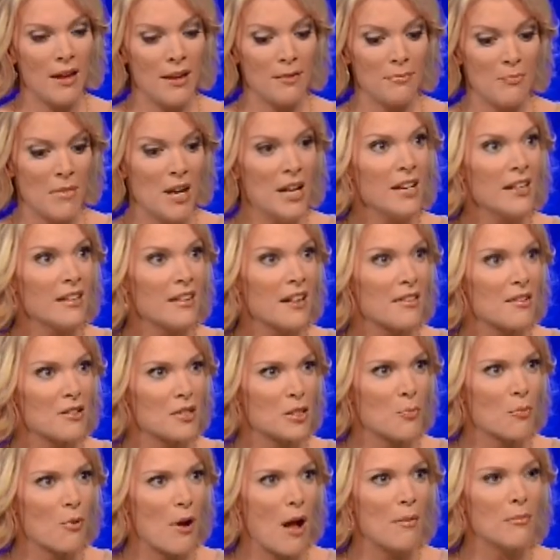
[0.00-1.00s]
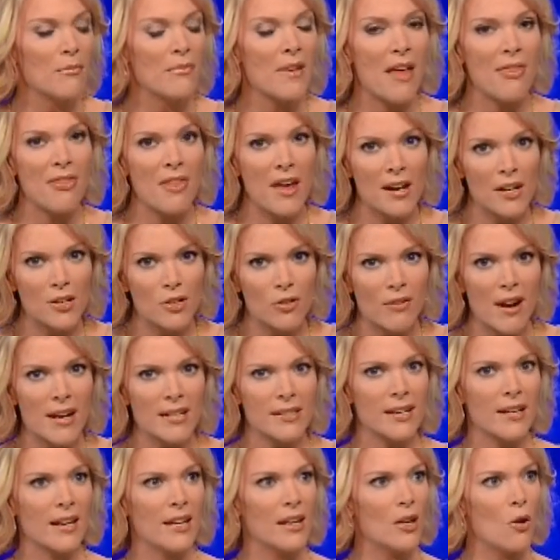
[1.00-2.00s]
admitting that there's a problem, and then
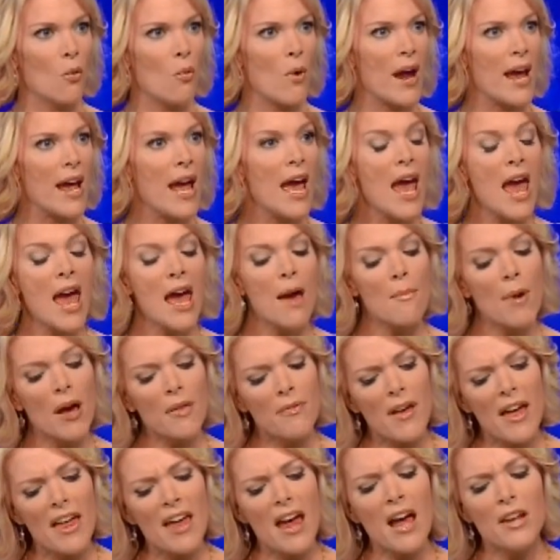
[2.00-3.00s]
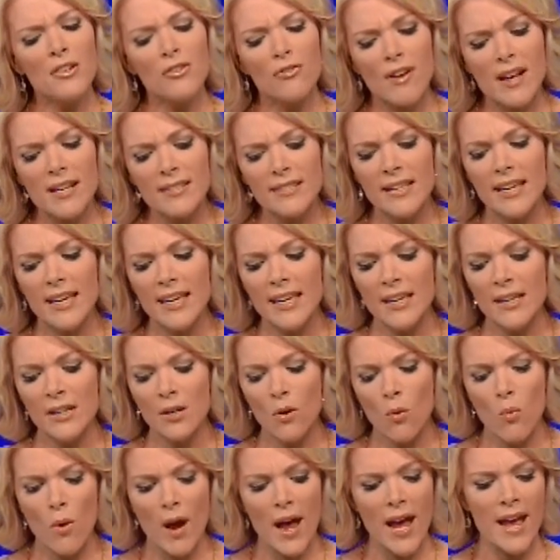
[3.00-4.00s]
addressing it in a way. But then addressing it
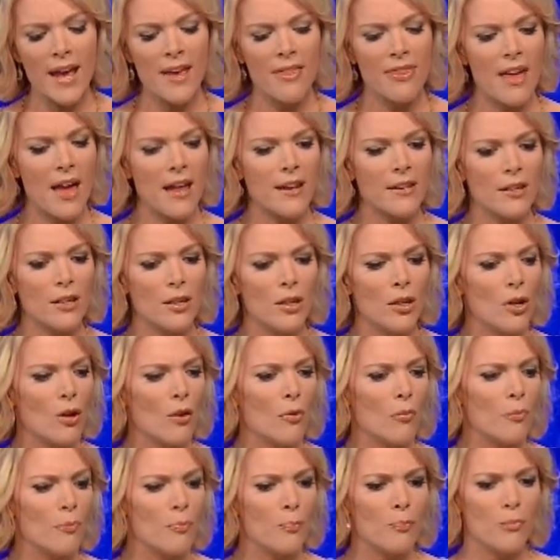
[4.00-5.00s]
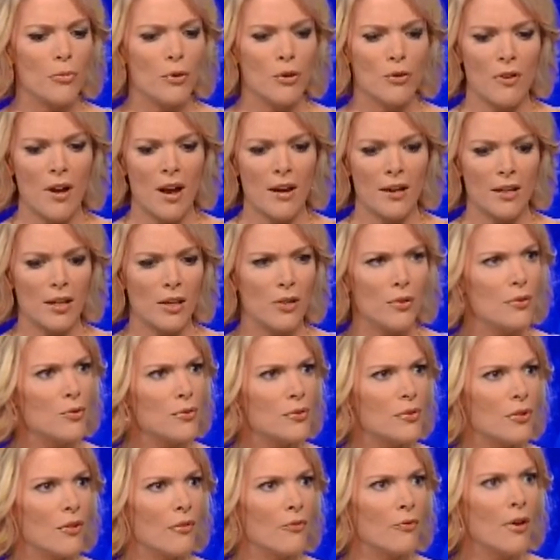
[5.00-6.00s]
in a way that, you know, you're not
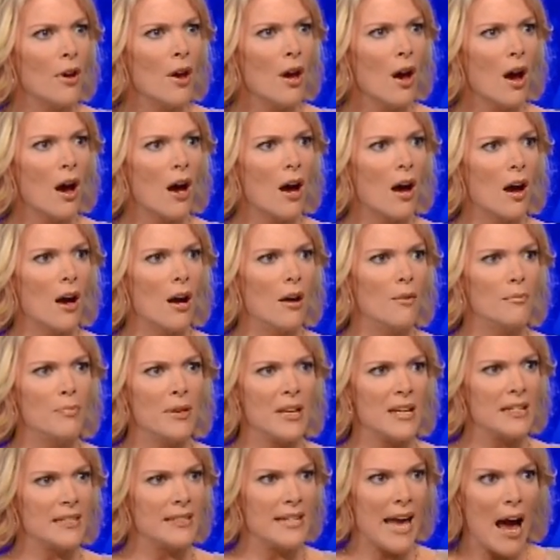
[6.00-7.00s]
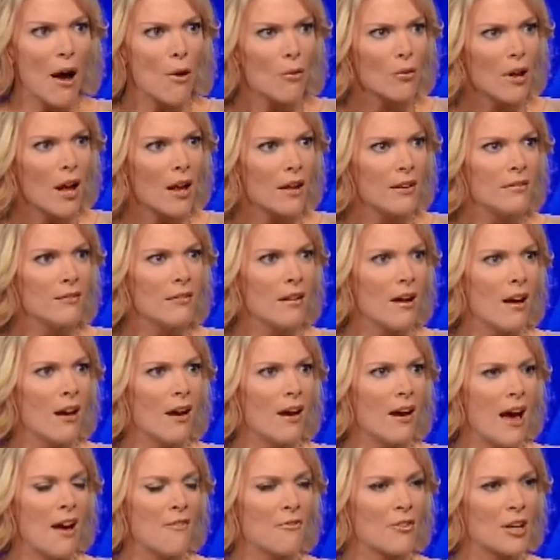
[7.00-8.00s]
accused of being down on
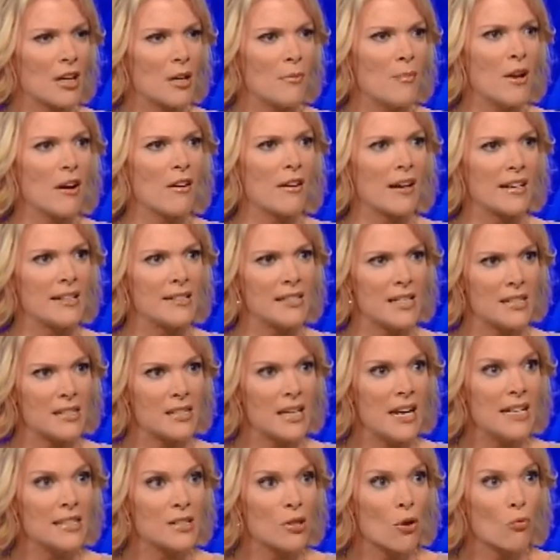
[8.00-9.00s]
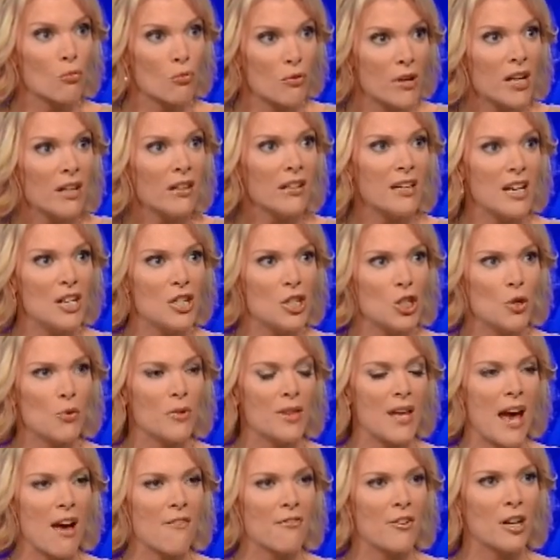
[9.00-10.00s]
African Americans. It's a real
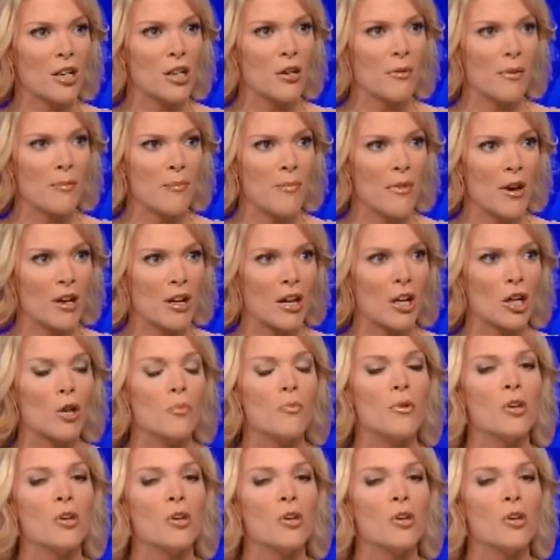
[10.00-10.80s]
issue, and the African American